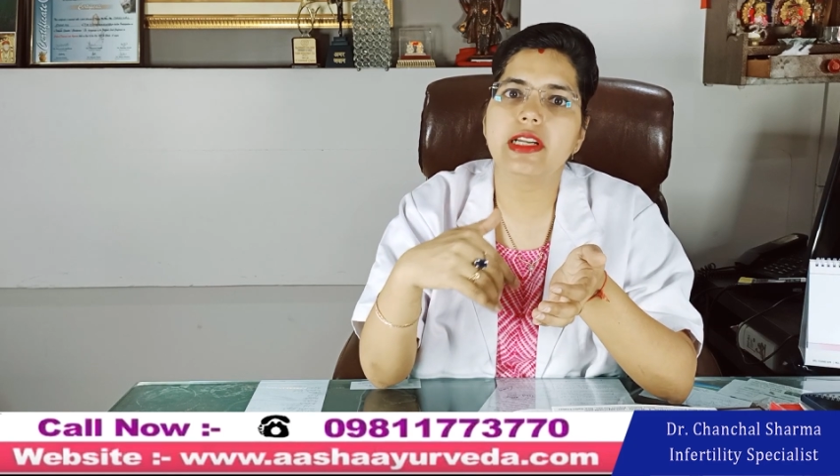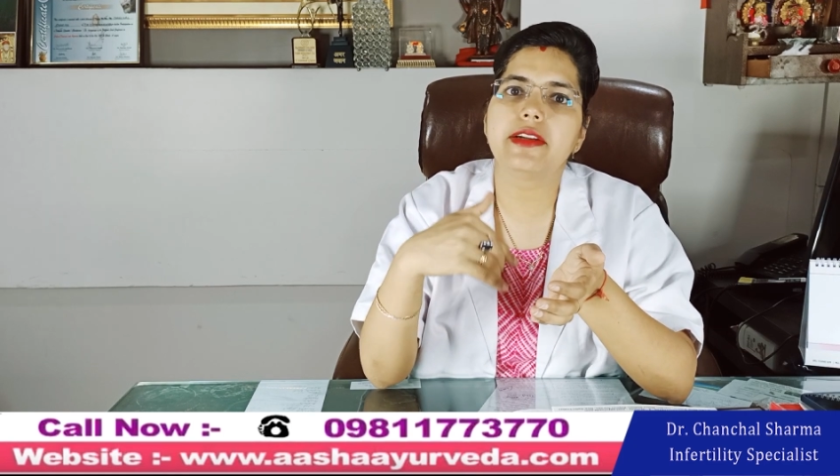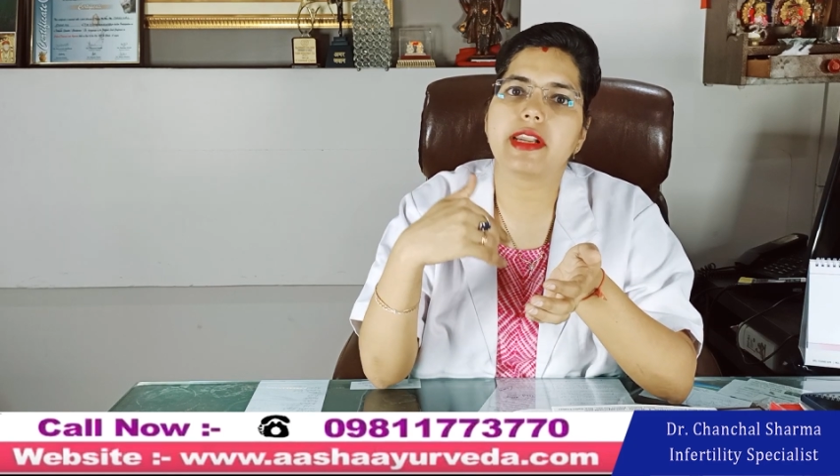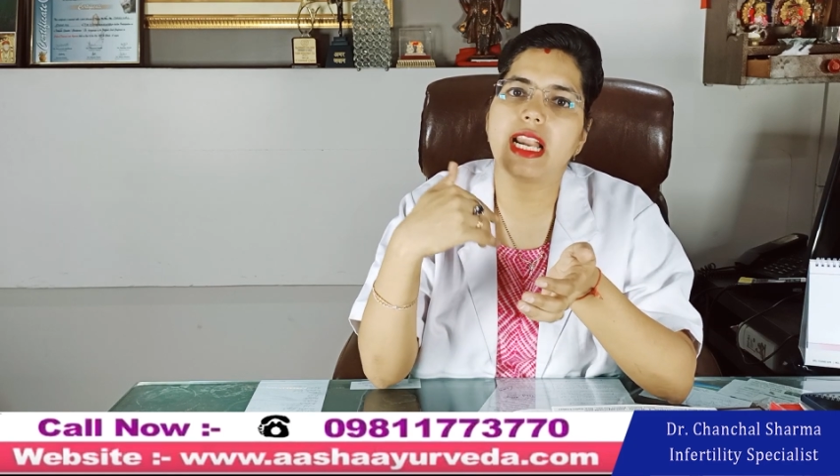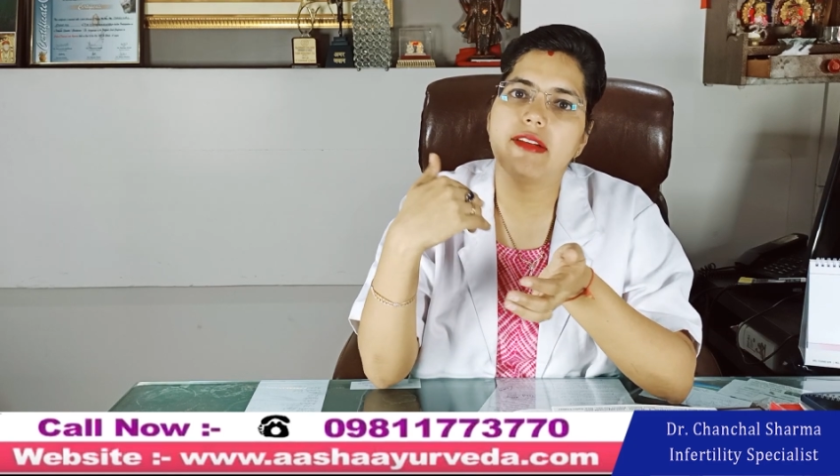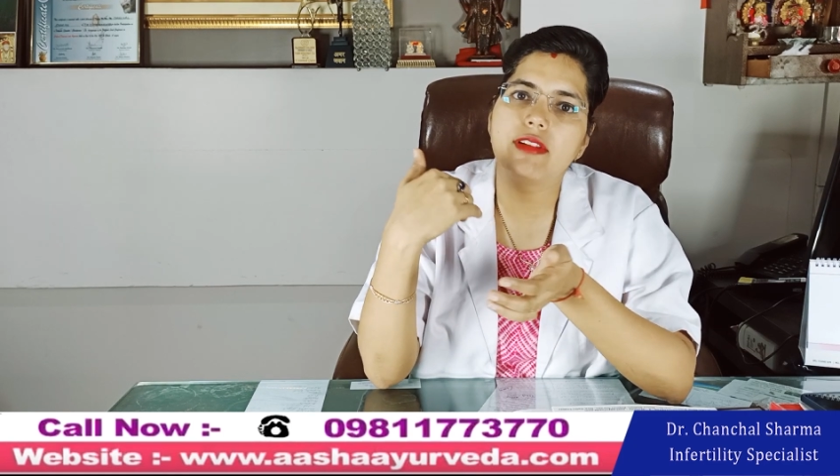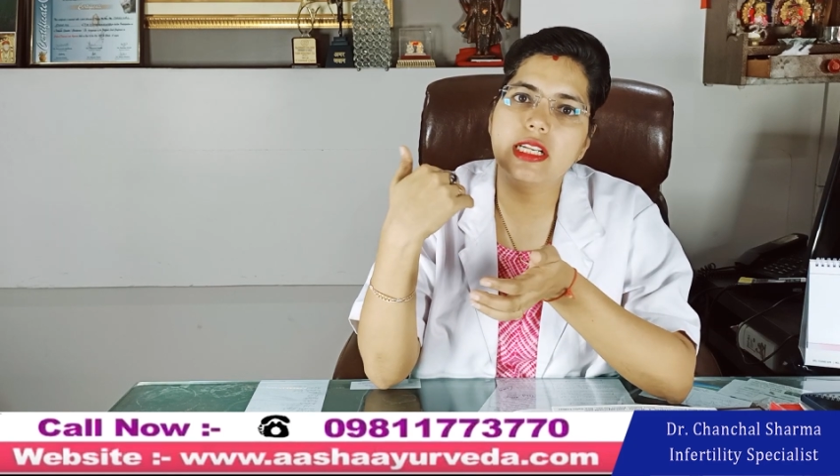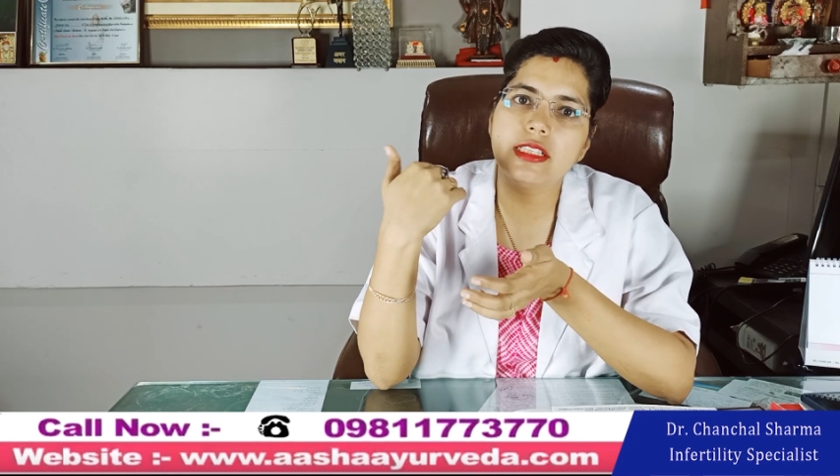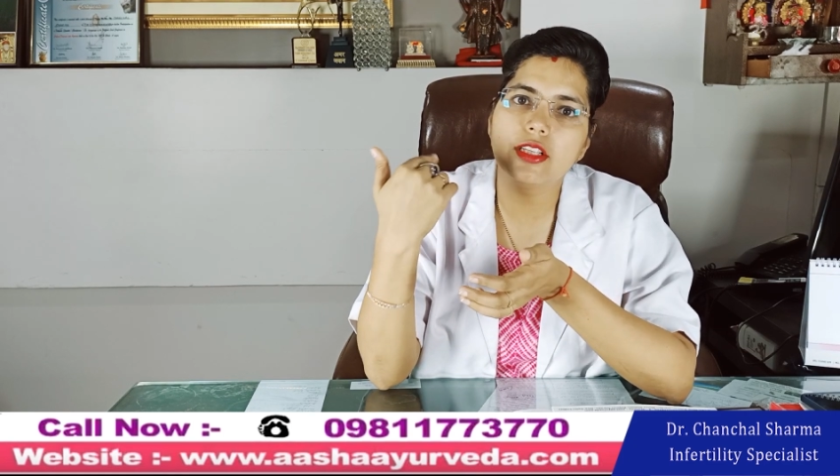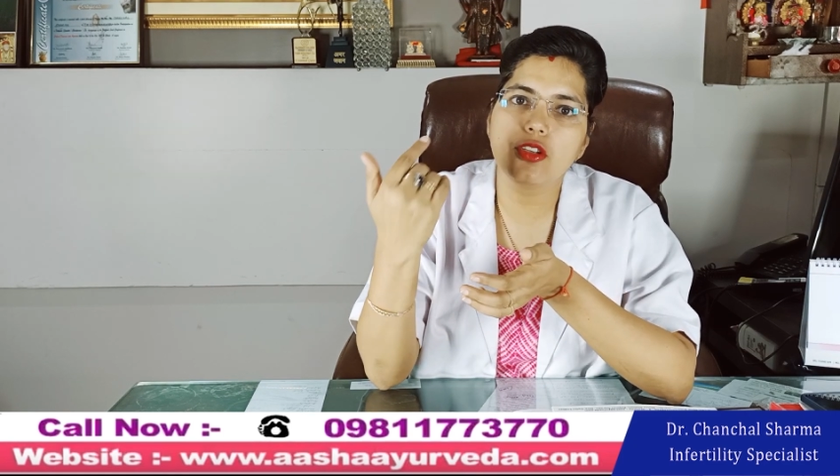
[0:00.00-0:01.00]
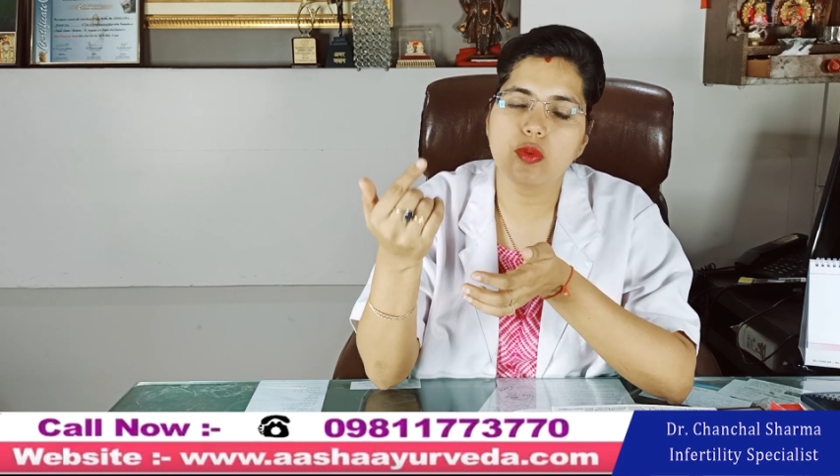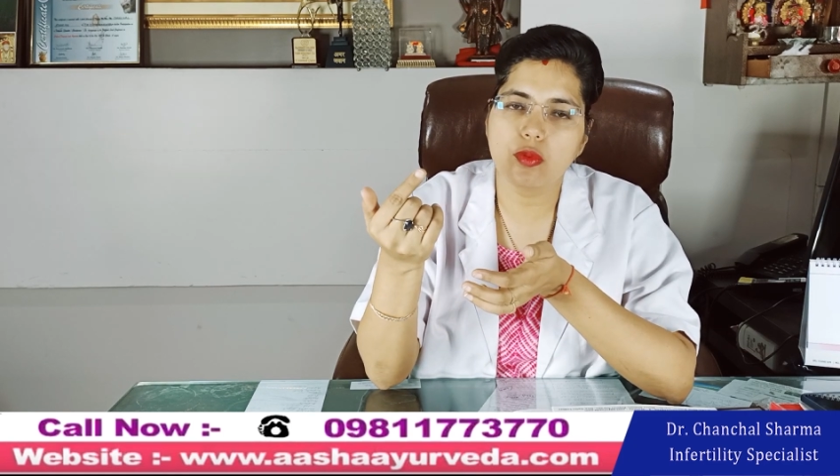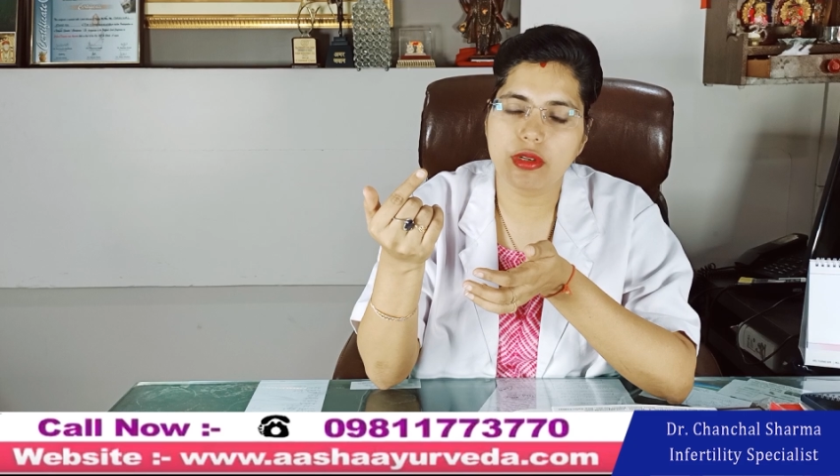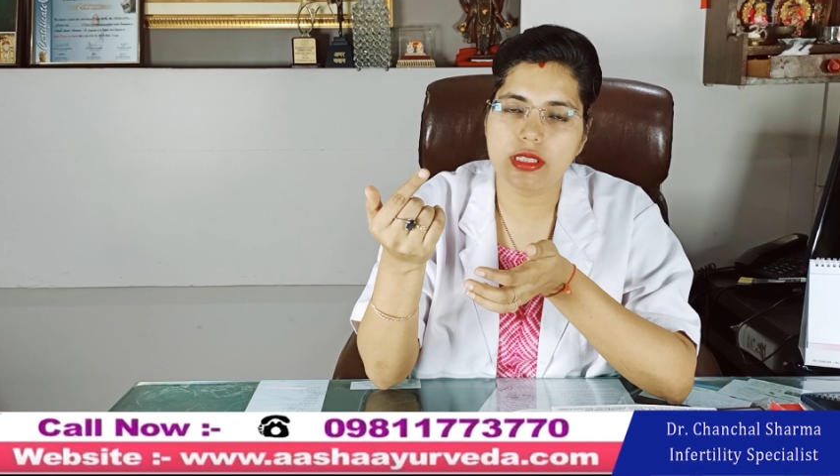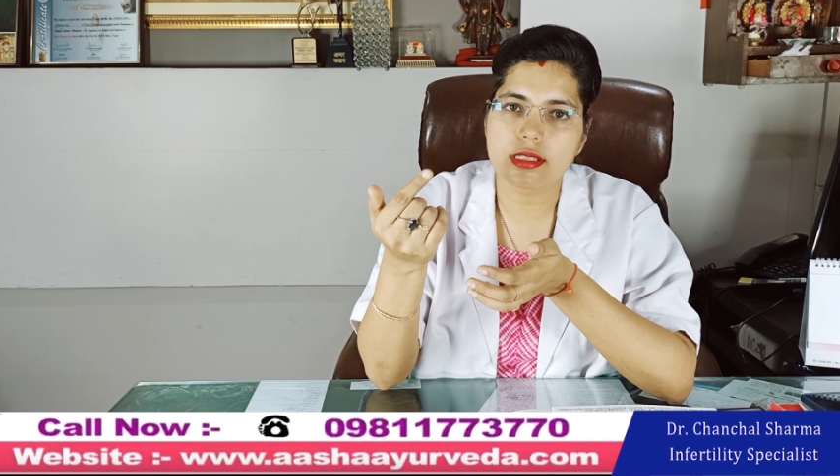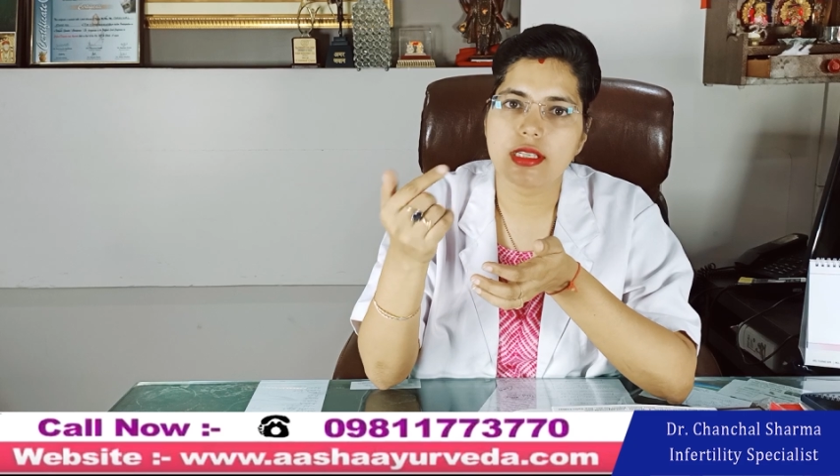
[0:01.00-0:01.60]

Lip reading: travel in the uterus